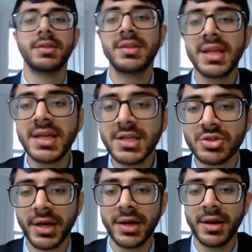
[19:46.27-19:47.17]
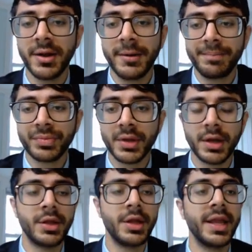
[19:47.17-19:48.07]
The thing is, right,
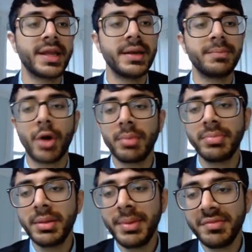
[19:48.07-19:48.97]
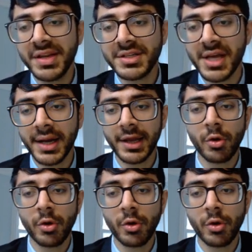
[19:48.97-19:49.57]
it can probably be VTach.